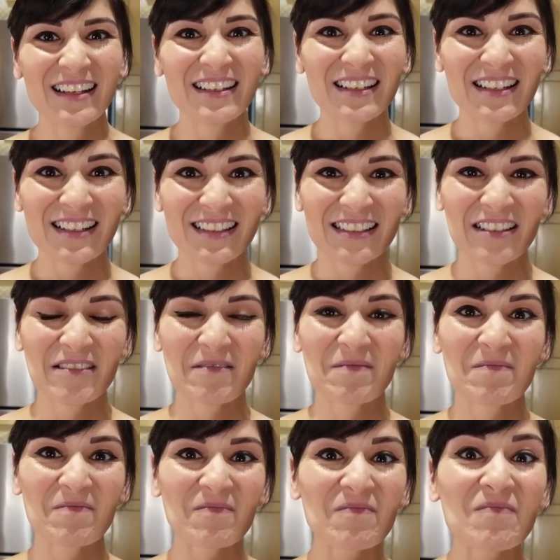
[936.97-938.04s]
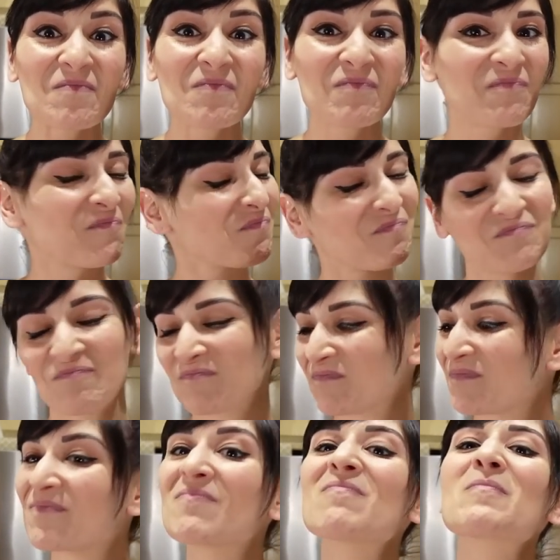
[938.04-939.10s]
hacks, you don't even know it and that's the
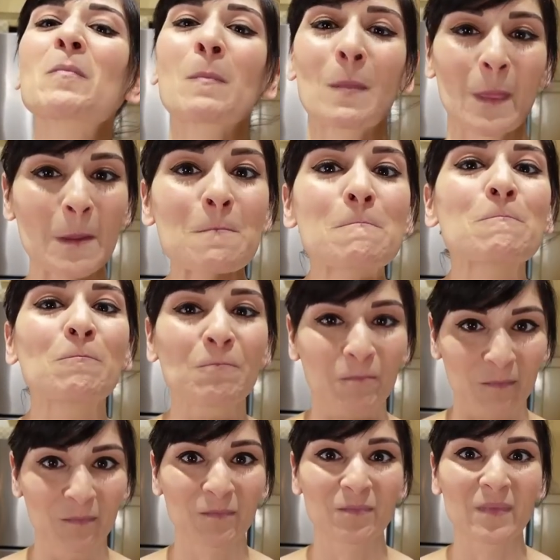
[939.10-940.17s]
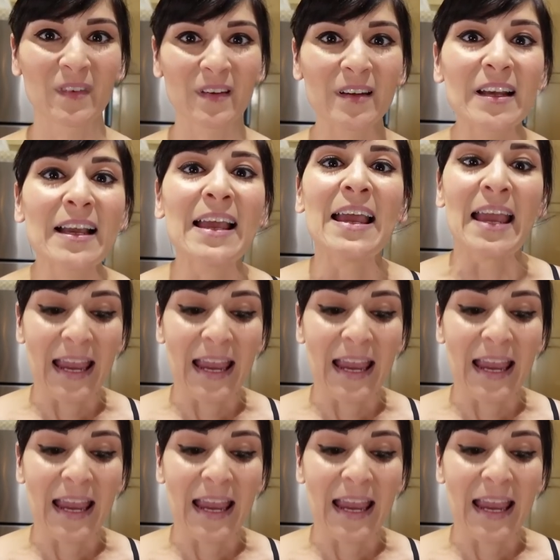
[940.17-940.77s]
key to all of it, tricking yourself.